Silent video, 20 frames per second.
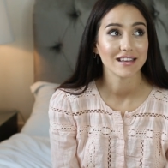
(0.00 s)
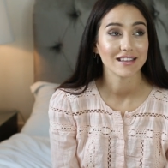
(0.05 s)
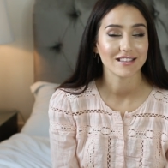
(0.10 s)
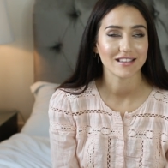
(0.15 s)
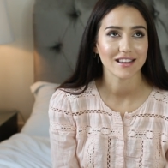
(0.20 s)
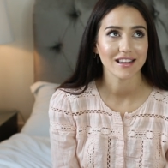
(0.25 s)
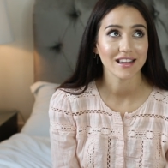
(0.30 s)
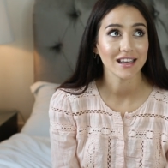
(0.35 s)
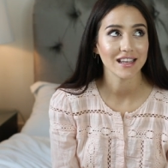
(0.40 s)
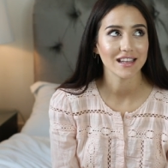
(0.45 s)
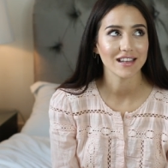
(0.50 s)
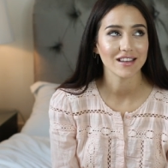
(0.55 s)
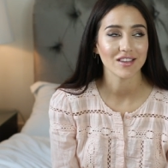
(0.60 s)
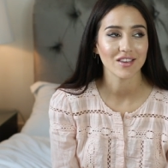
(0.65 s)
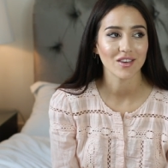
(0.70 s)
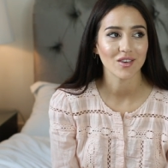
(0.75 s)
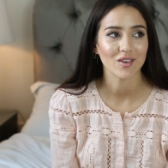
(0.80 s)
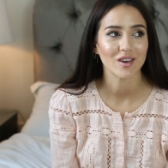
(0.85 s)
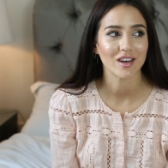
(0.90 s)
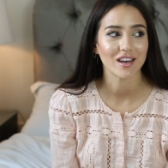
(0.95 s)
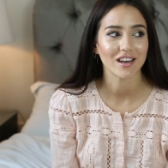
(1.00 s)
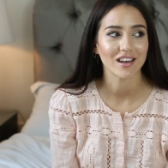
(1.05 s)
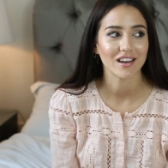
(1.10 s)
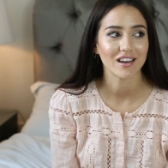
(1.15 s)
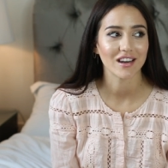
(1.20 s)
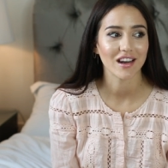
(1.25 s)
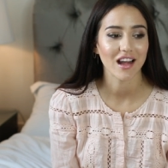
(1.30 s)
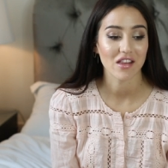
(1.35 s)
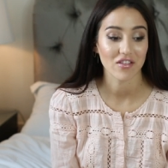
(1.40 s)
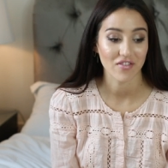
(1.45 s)
Celine,
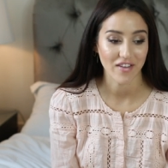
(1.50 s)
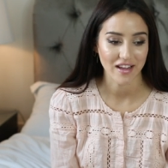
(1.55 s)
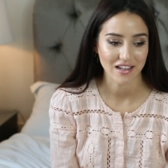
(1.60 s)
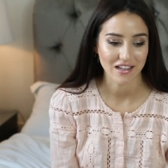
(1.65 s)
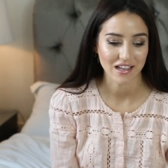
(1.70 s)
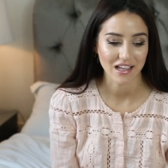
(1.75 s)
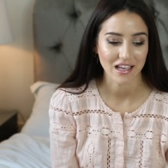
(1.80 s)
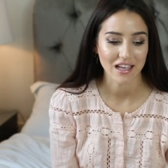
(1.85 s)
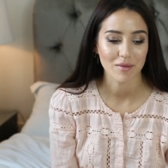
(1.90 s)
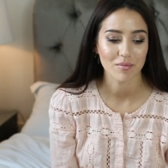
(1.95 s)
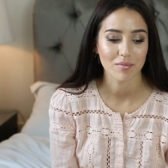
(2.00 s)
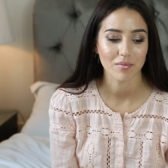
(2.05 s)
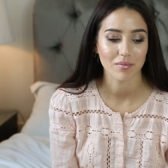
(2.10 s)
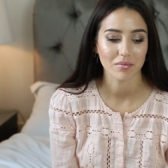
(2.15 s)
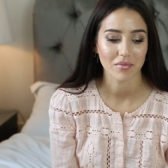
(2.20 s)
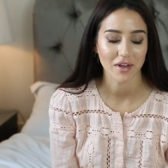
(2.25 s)
Dior and Fendi.